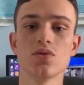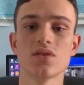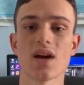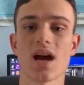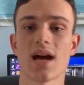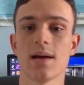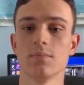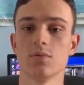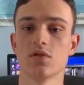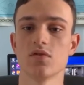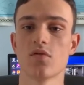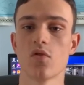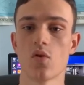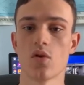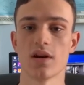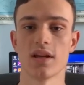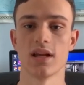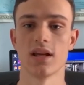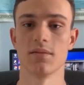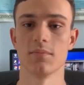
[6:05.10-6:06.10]
times
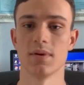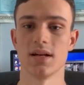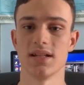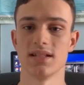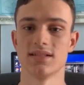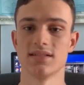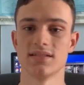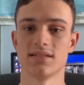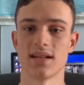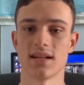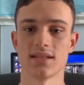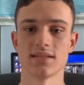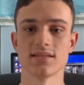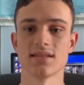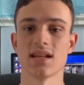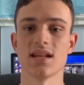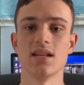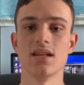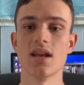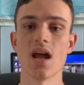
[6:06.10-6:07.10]
four gigabyte
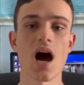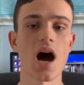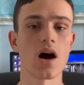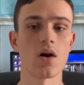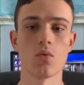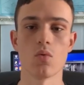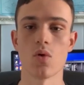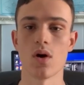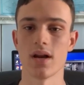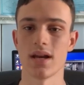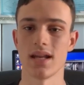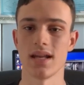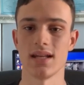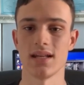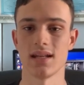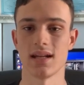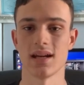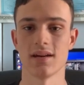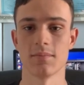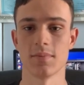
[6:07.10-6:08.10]
sticks and not one
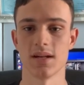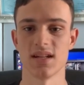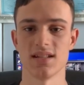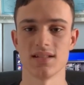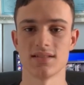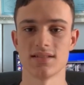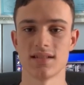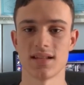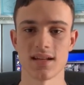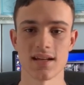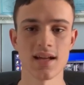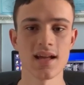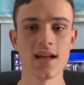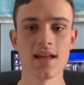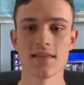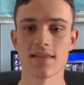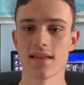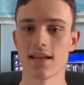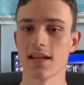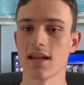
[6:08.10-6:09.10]
eight gigabyte stick,
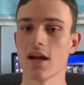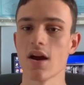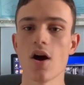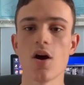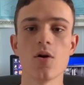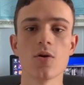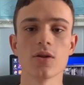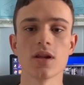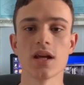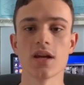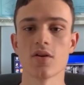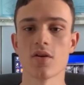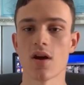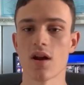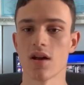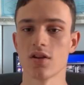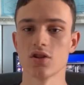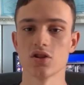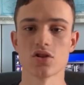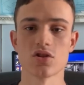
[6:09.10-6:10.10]
thinking, oh, later
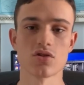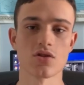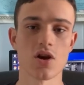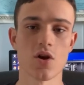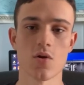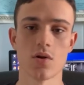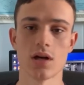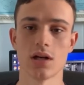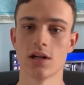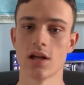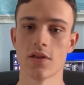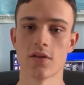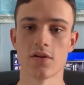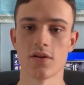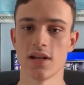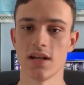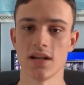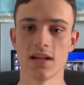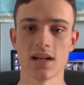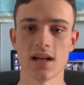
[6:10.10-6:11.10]
on I'll just throw in
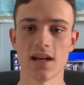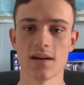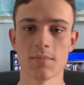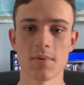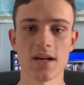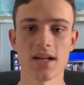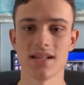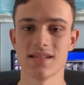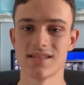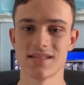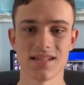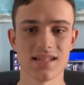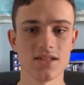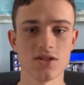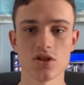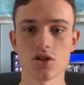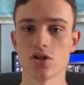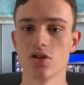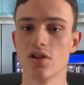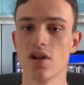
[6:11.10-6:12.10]
another eight gigabyte, it's
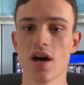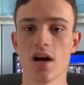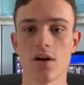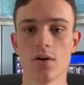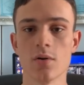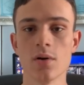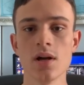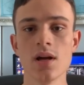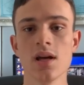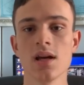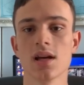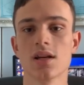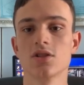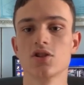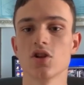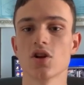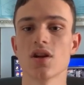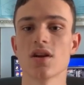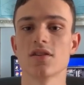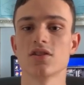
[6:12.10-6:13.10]
easier. No,
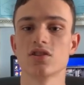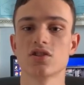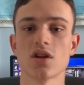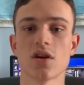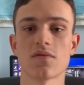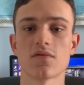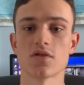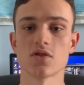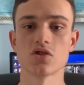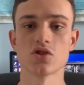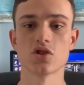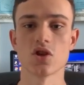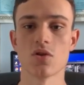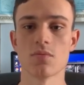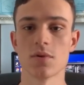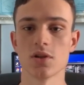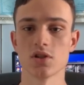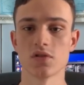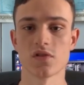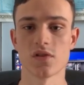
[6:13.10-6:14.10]
because you're going to suffer so
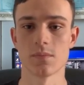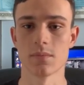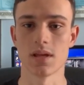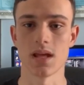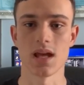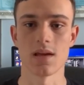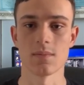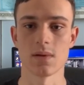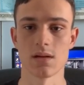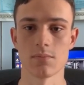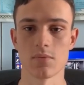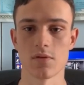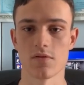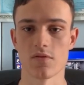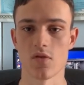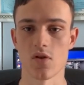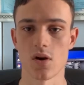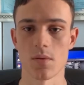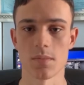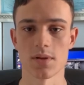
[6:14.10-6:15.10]
much from gaming
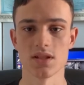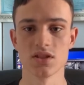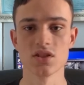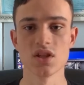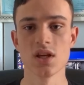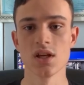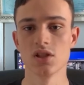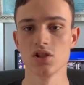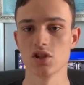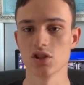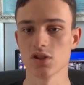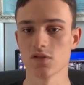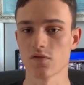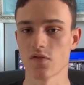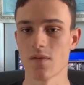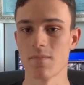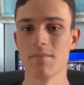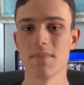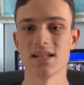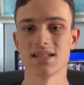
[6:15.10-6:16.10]
performance just
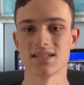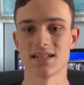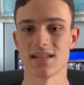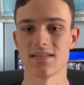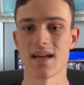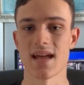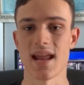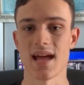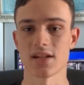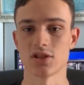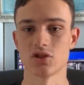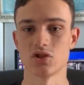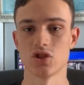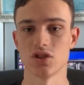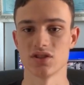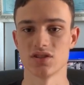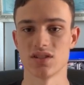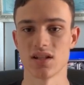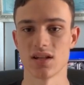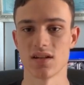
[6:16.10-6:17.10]
from missing that
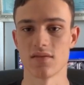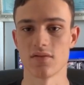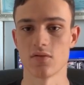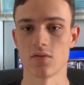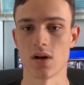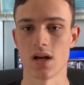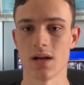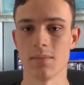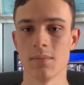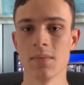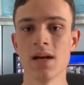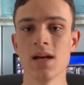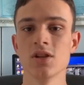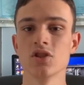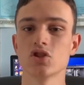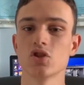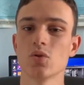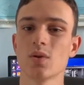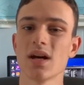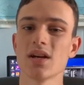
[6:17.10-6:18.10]
extra stick of RAM.
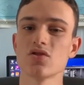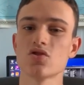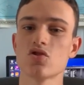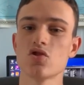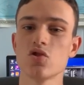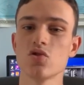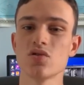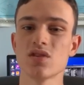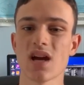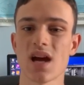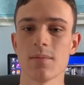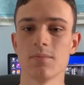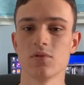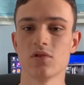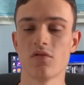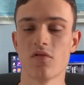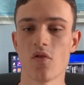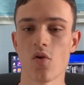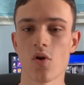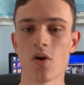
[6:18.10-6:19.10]
So get two times
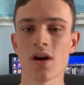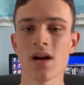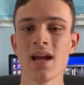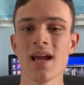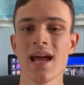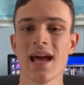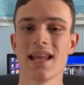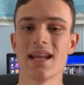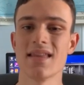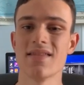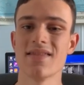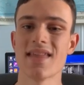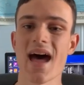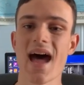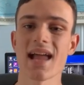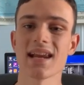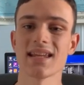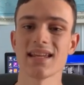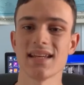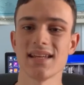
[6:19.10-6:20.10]
four, and in
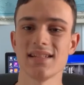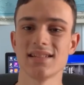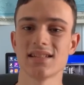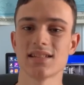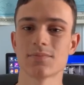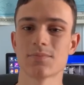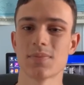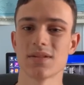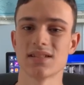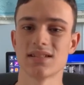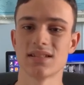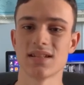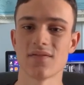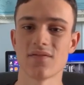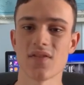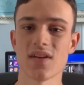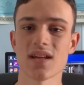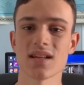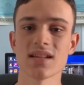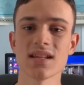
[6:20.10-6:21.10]
that case
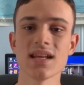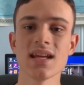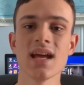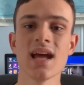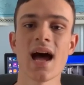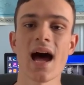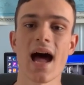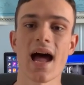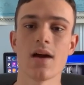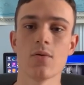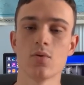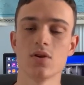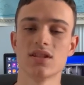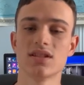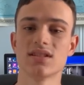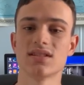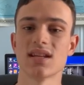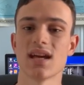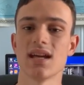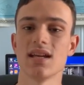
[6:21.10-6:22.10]
specifically, I would
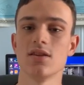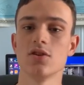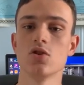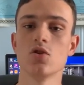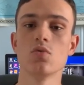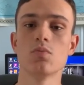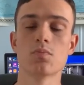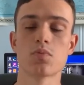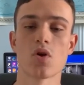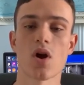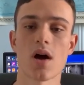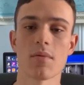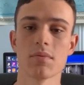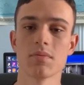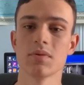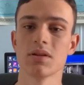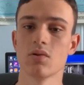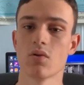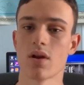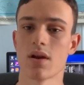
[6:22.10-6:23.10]
say you
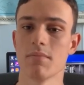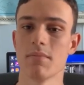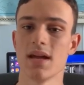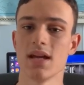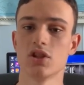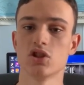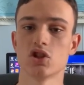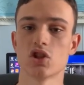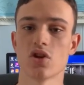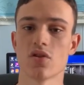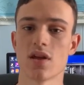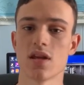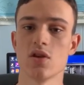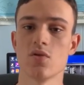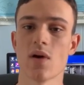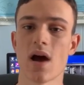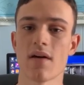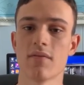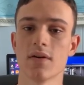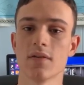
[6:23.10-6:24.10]
probably want to make sure that
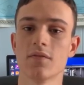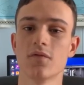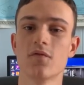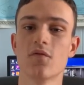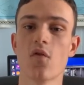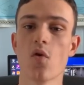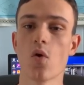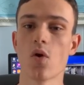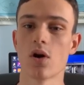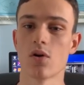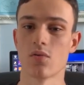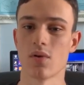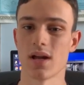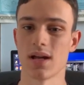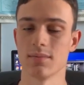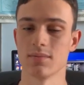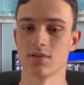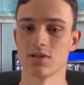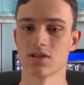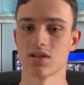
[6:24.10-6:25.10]
you have a four
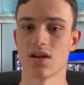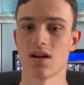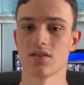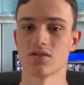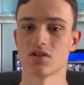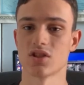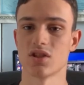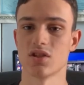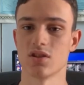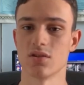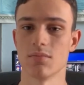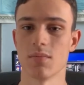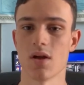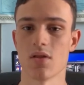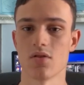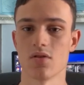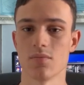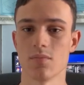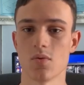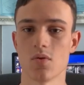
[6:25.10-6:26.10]
RAM slots on your
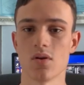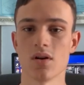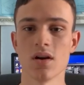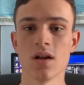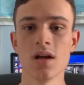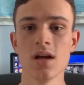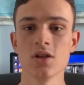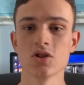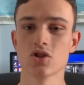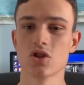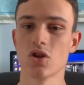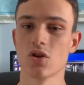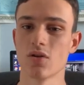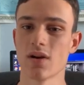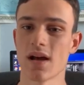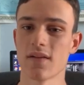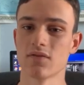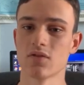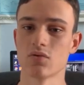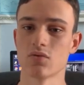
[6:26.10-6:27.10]
motherboard, so you don't
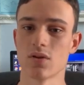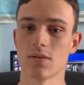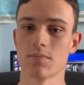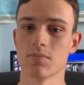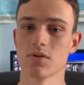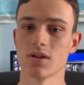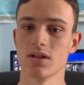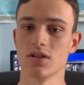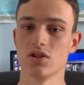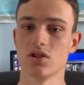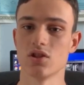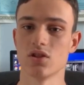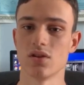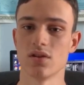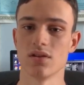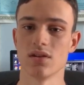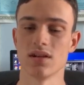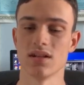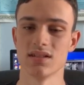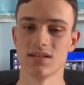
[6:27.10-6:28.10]
have to replace your
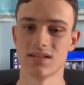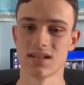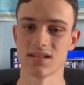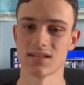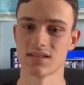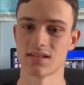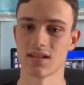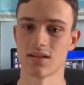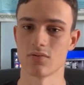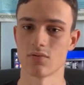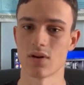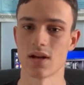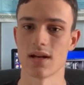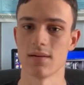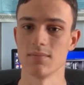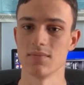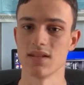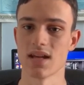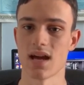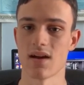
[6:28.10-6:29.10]
existing
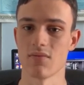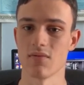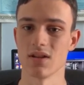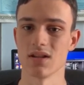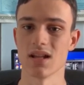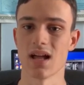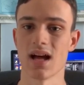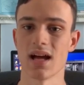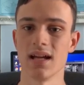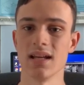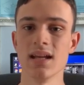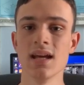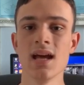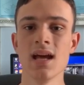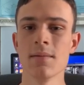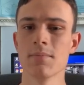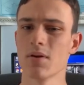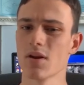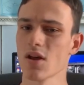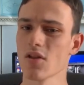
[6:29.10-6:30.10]
RAM down the line.
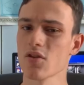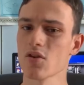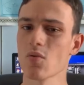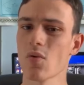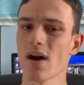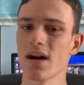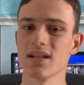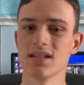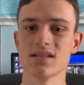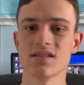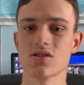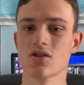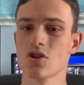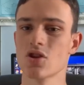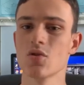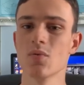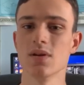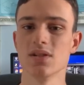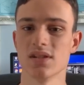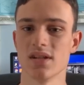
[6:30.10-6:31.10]
But otherwise,
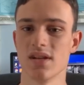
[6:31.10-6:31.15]
two is